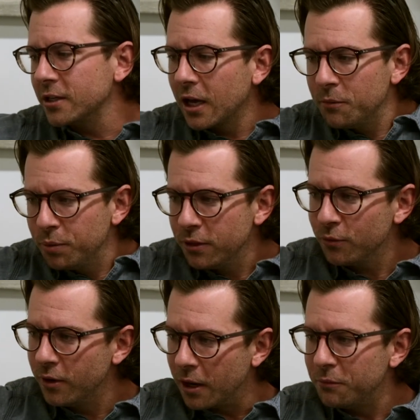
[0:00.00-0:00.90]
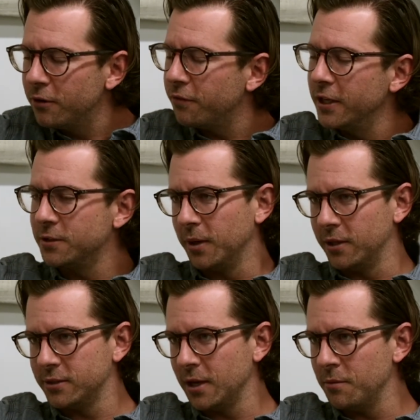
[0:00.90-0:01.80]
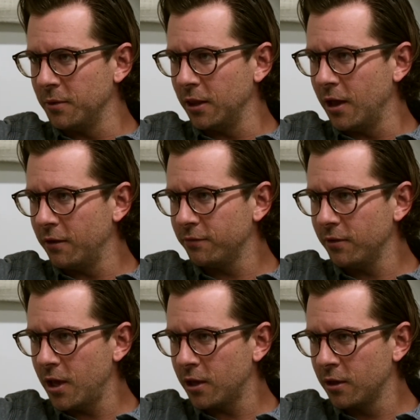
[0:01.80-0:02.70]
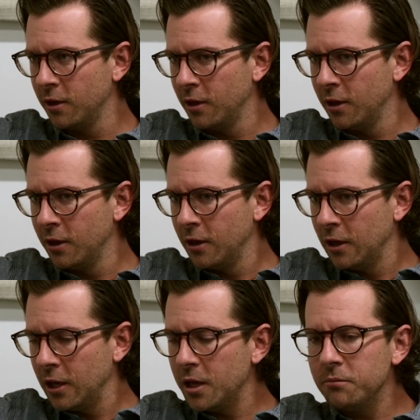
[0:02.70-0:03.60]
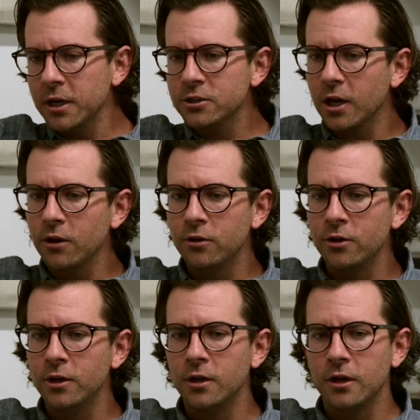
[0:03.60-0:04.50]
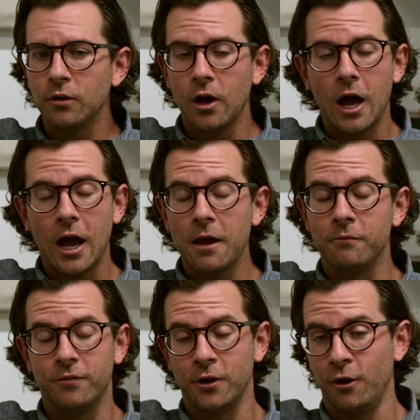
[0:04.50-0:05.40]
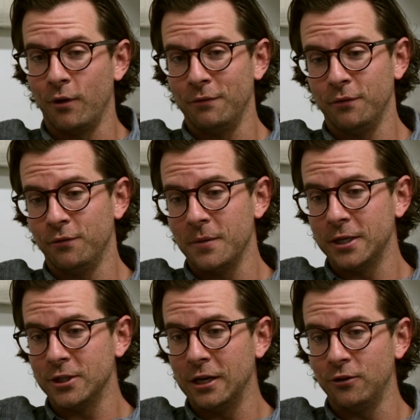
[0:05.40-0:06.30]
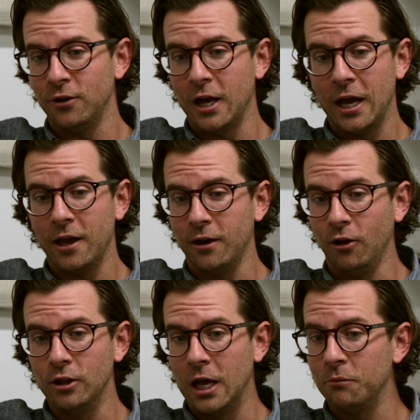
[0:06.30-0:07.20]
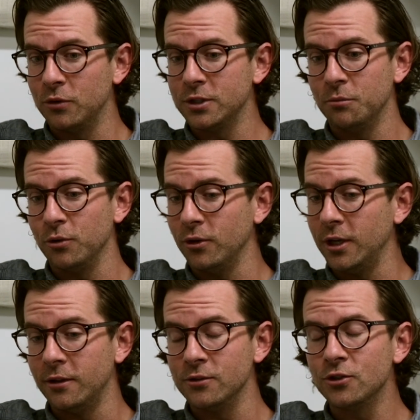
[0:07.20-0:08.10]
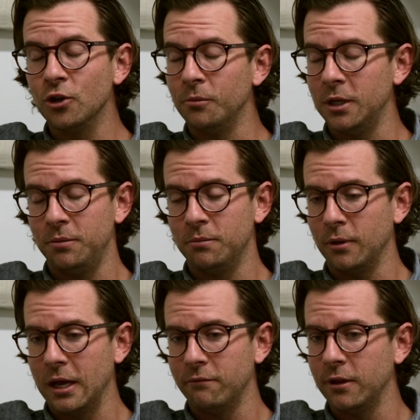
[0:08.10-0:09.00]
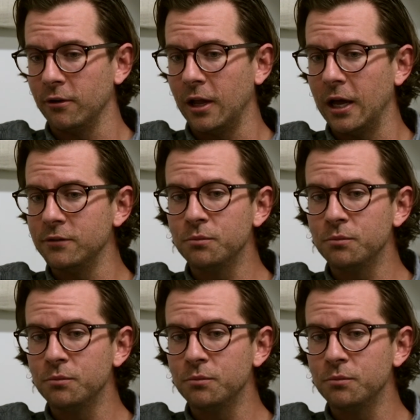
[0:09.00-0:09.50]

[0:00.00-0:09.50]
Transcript: I had been through a number of things by this time in my life, like. In my childhood, I'm very grateful for my childhood. I had a lot more stability than so many people have in their lives.